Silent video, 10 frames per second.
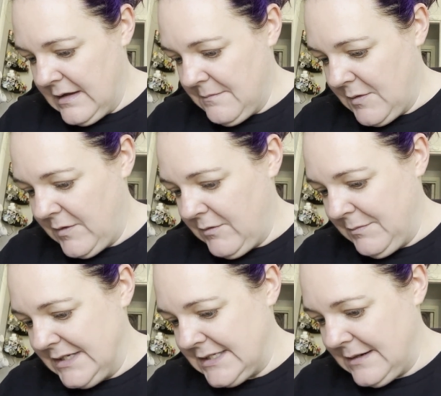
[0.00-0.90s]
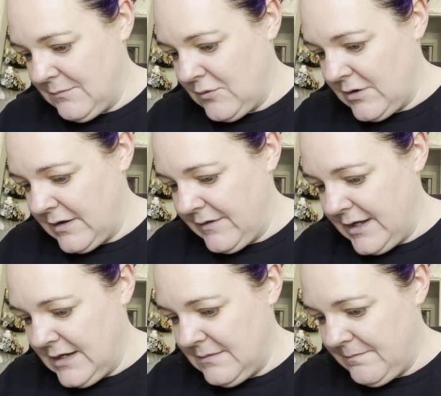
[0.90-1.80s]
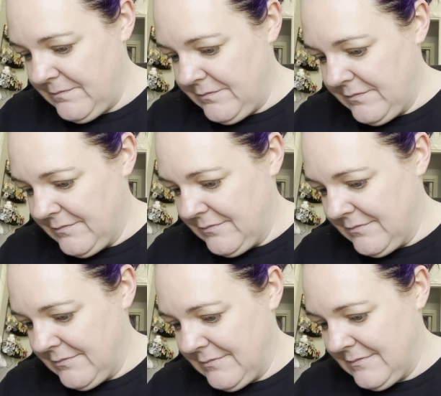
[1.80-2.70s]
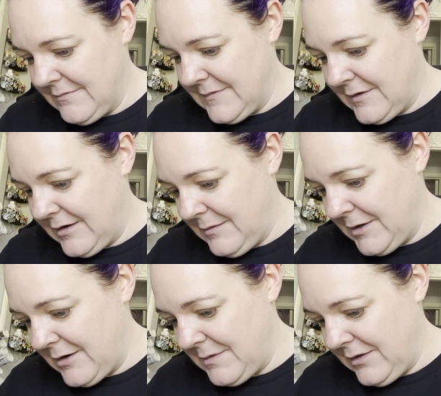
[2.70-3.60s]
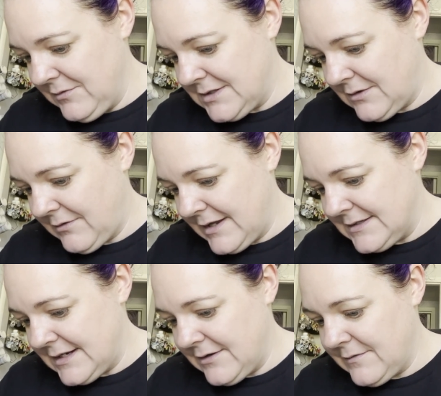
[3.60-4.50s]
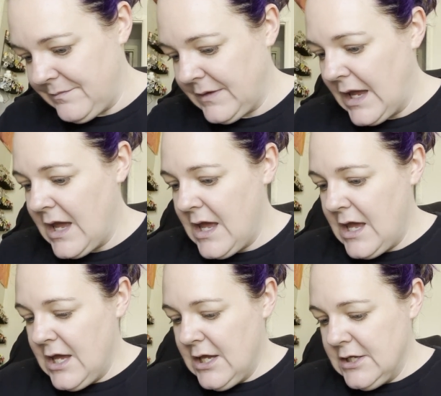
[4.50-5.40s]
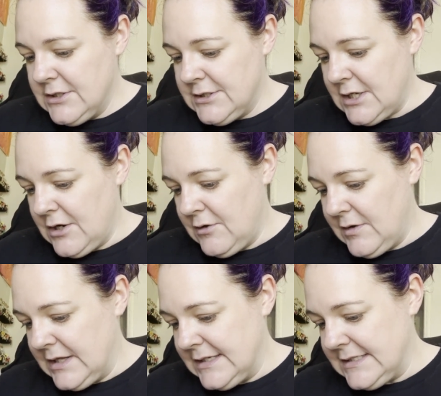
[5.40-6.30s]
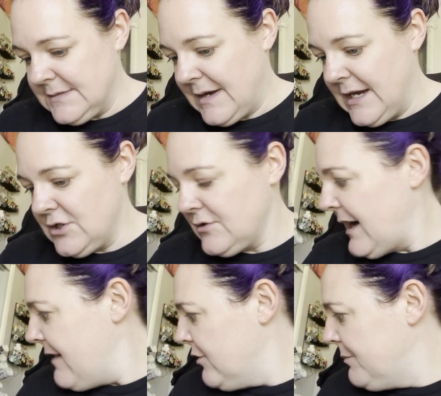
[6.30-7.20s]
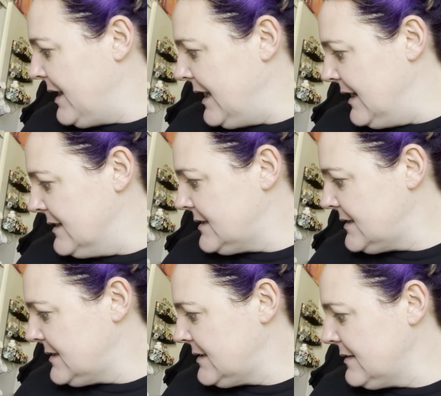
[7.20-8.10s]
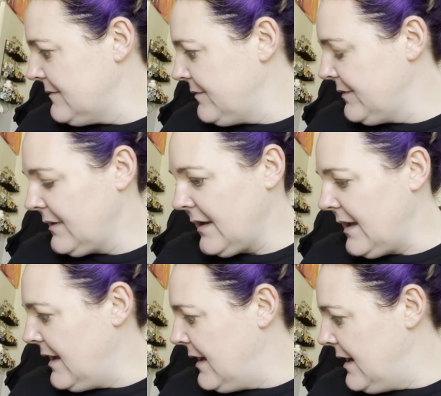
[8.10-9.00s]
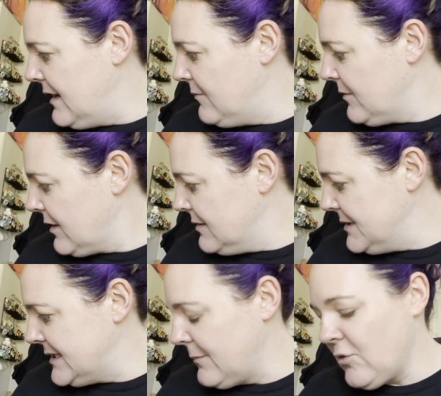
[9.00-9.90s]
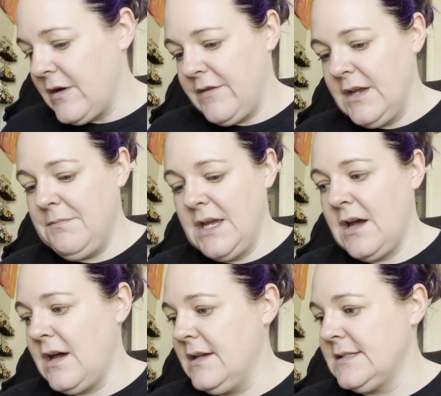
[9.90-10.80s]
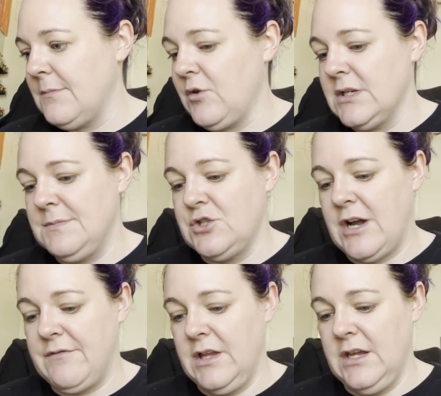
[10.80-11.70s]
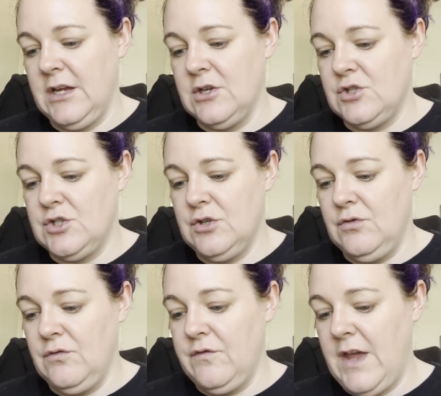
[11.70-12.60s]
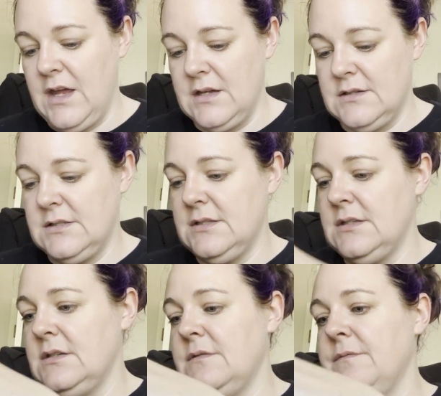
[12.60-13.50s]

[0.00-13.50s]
But we will be seeing more of it. Sorry, let me get all my loose threads out. So this is my travel piece, and we're going to be seeing more of it because I'm going to be traveling to Vegas.